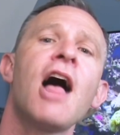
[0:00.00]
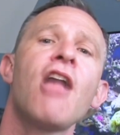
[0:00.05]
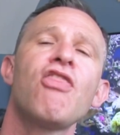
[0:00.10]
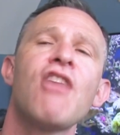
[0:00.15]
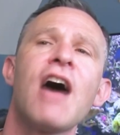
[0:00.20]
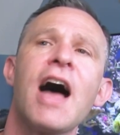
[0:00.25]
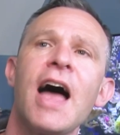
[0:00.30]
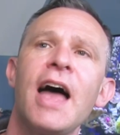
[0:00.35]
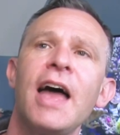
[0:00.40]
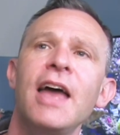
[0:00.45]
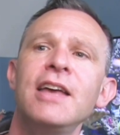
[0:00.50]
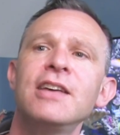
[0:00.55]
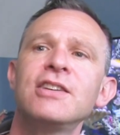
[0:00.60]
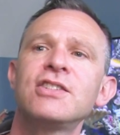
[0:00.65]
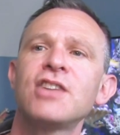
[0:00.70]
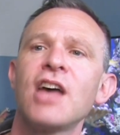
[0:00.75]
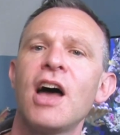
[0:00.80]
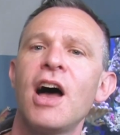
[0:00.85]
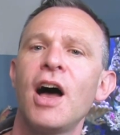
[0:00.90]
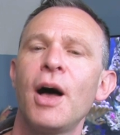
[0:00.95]
That
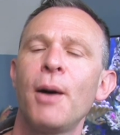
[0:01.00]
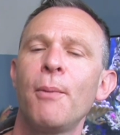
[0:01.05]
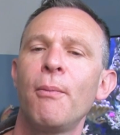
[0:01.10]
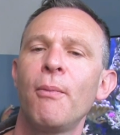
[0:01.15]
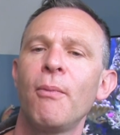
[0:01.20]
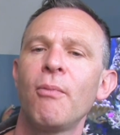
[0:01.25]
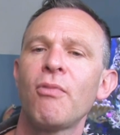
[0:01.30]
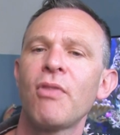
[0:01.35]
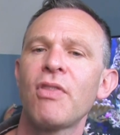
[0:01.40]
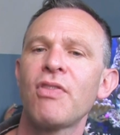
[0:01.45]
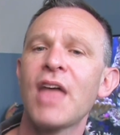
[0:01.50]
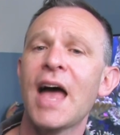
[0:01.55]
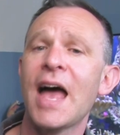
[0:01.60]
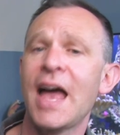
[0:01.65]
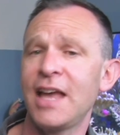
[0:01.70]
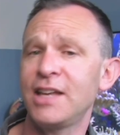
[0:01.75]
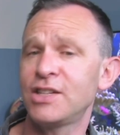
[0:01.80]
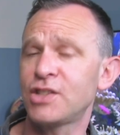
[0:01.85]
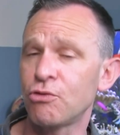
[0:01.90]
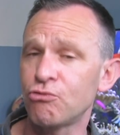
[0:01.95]
is
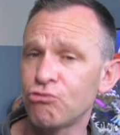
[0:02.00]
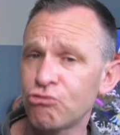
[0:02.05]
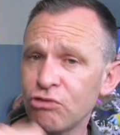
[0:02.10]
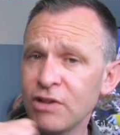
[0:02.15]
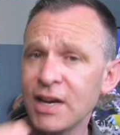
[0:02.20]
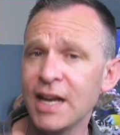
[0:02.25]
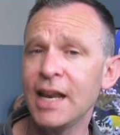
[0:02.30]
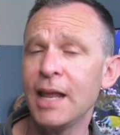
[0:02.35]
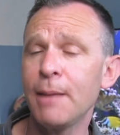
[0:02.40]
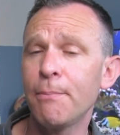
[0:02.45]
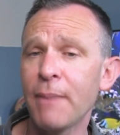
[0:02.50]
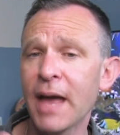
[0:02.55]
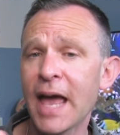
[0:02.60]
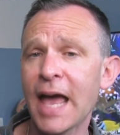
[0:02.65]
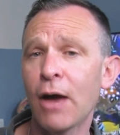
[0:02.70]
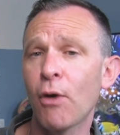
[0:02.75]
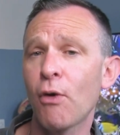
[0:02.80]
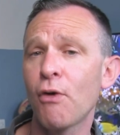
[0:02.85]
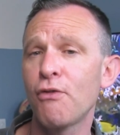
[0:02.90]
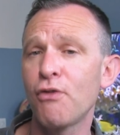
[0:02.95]
a really
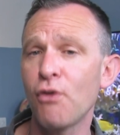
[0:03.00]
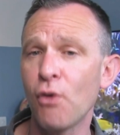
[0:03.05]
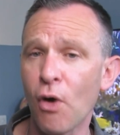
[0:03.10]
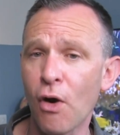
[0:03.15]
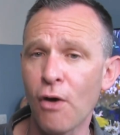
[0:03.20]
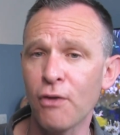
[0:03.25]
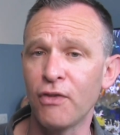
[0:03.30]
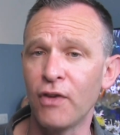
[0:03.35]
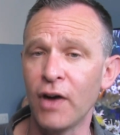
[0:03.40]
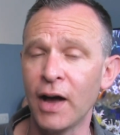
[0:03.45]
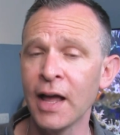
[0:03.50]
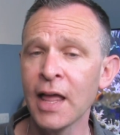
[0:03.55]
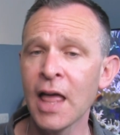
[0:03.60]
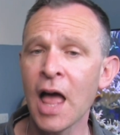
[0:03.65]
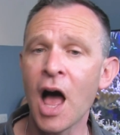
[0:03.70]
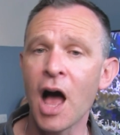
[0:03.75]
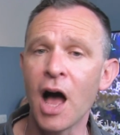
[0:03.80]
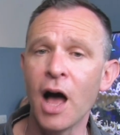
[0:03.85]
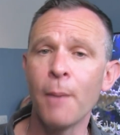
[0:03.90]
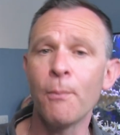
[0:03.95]
powerful offer.
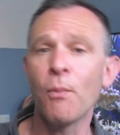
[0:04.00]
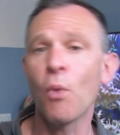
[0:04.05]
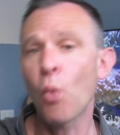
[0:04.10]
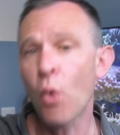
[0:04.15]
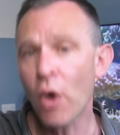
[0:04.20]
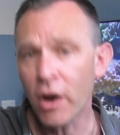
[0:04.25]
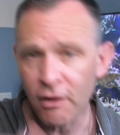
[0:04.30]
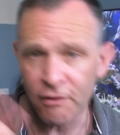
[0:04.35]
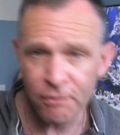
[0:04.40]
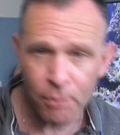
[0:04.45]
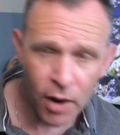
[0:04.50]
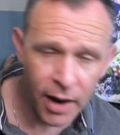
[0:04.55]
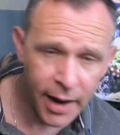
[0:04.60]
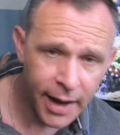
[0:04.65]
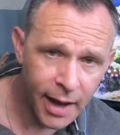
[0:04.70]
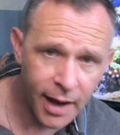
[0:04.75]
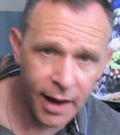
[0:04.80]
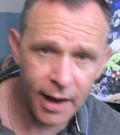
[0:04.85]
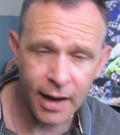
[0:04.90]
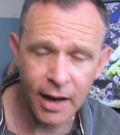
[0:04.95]
One of
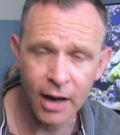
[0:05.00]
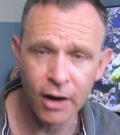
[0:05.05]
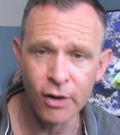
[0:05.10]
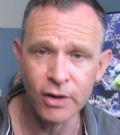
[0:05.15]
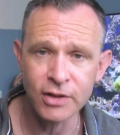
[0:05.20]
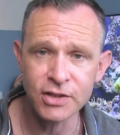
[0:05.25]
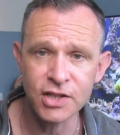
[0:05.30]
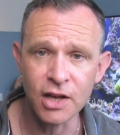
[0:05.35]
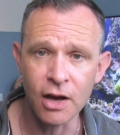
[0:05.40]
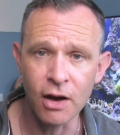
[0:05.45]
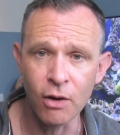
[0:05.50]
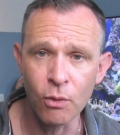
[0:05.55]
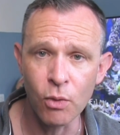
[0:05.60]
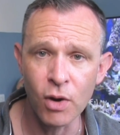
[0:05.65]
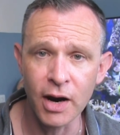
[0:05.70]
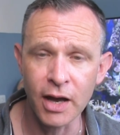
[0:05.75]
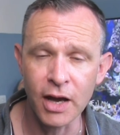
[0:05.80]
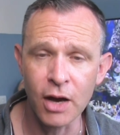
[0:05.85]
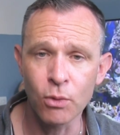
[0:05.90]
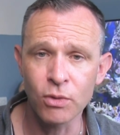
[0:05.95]
my clients a
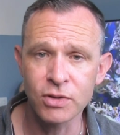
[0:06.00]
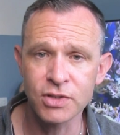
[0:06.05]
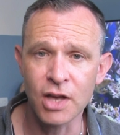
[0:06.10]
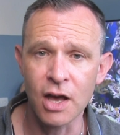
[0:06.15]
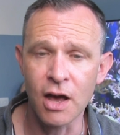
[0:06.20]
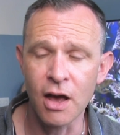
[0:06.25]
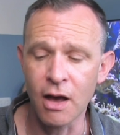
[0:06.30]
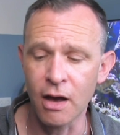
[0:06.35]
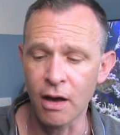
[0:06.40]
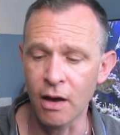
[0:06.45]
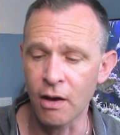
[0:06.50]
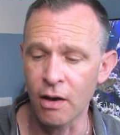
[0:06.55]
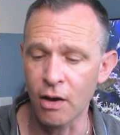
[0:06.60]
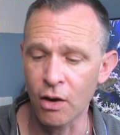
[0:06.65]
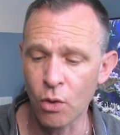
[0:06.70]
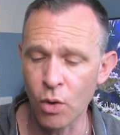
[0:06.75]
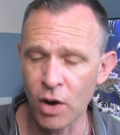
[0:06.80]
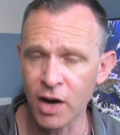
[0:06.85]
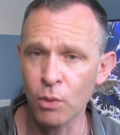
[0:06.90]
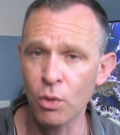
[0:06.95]
while ago was
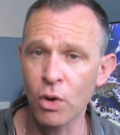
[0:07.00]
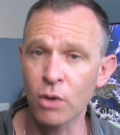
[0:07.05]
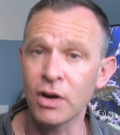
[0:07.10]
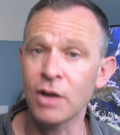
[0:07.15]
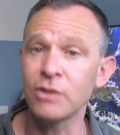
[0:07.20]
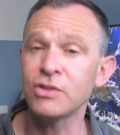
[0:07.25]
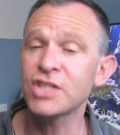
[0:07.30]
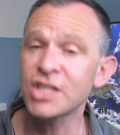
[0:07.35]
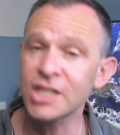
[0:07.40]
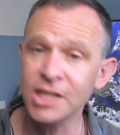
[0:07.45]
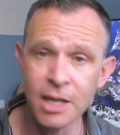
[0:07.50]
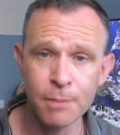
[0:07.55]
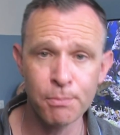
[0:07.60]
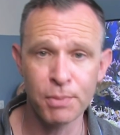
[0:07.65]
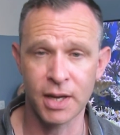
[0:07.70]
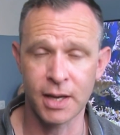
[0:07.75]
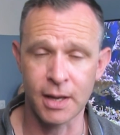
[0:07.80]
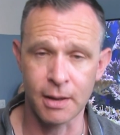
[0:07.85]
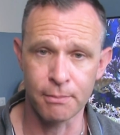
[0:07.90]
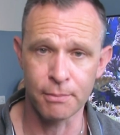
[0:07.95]
quite a well-known
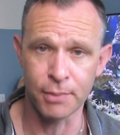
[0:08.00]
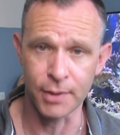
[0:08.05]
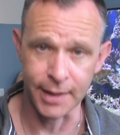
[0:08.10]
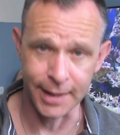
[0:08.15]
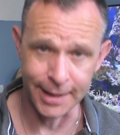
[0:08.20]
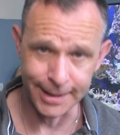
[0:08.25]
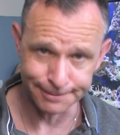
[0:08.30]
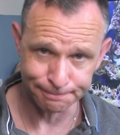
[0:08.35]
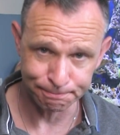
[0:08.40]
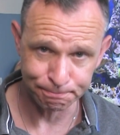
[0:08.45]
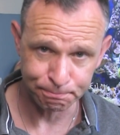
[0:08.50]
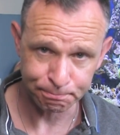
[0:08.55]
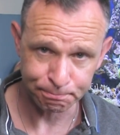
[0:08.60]
slipper company.